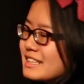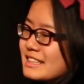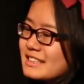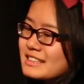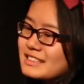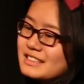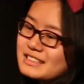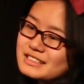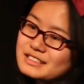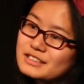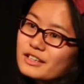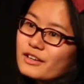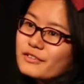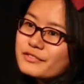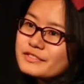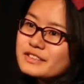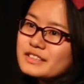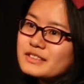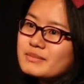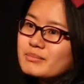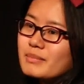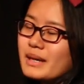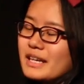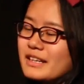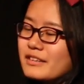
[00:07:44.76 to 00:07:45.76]
changes
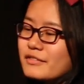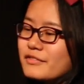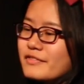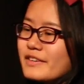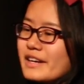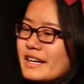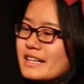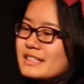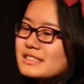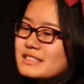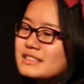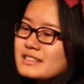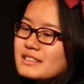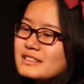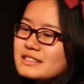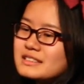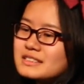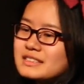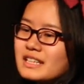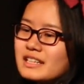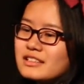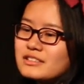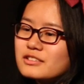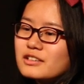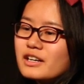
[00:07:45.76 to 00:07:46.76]
often manifest in
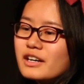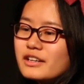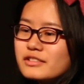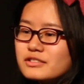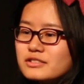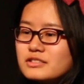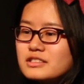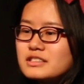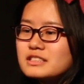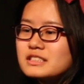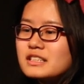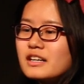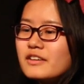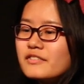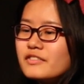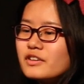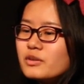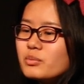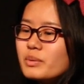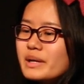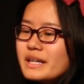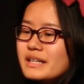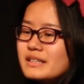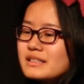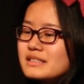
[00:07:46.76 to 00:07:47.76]
subtle, hard to discover
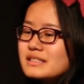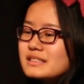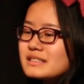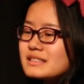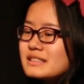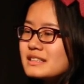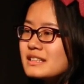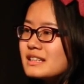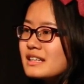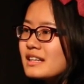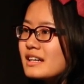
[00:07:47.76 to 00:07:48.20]
ways.